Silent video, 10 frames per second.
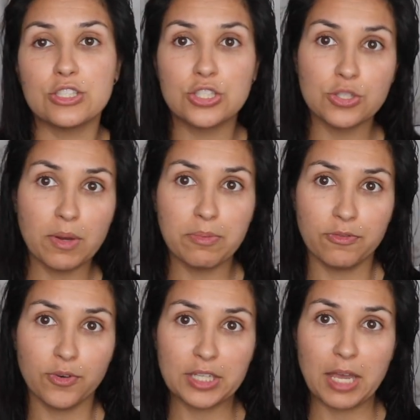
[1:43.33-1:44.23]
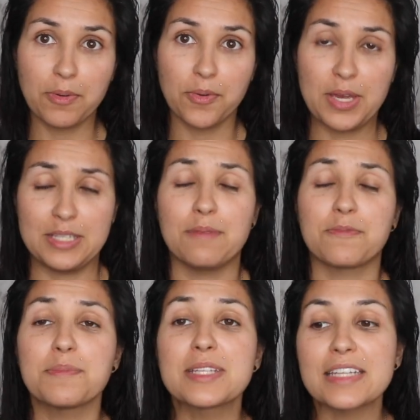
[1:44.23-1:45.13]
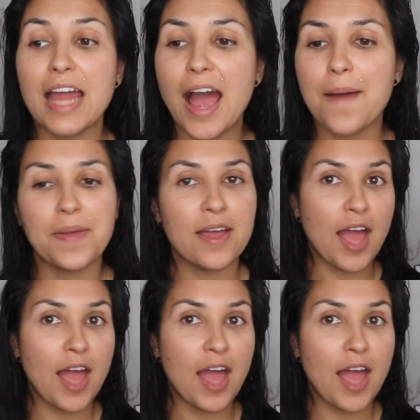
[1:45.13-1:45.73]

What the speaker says: do it before Gabriel wakes up from his nap,